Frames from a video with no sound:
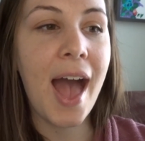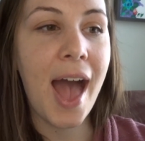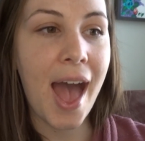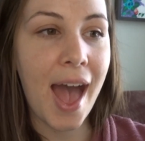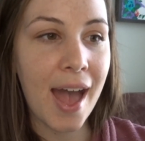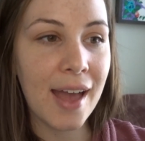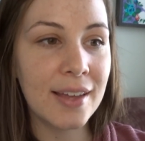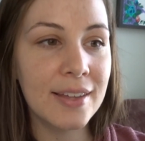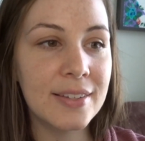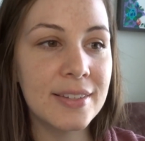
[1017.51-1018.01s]

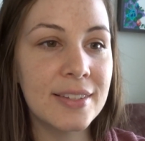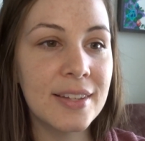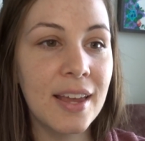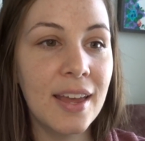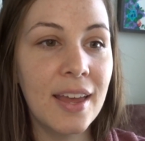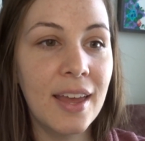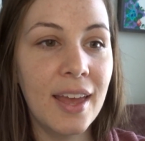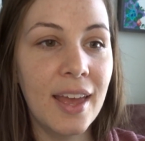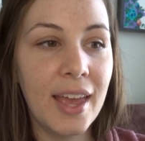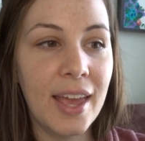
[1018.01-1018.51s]
as
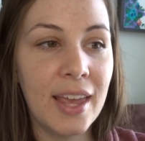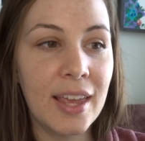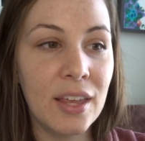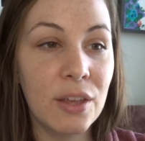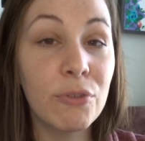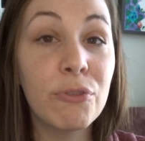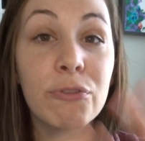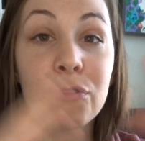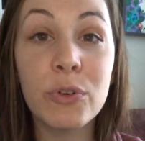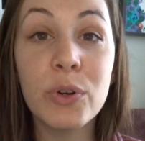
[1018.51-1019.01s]

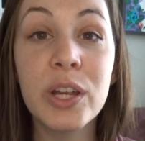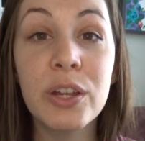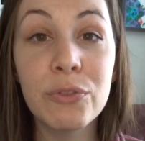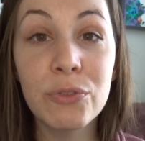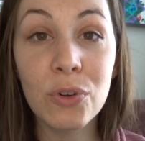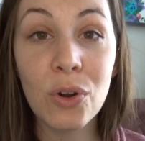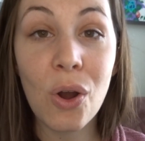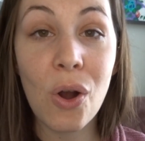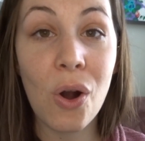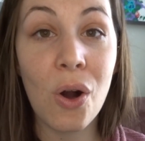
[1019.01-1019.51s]
a
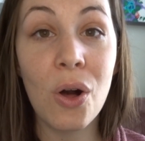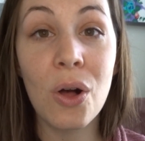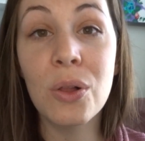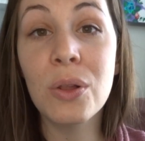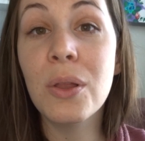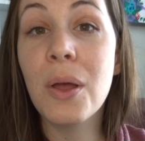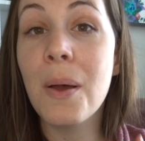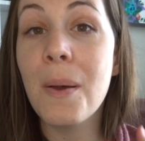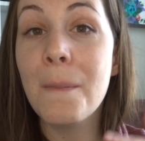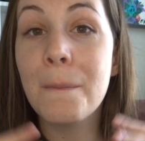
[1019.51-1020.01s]

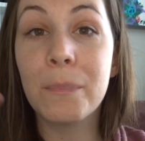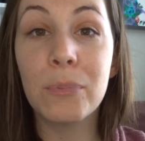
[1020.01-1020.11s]
free-for-all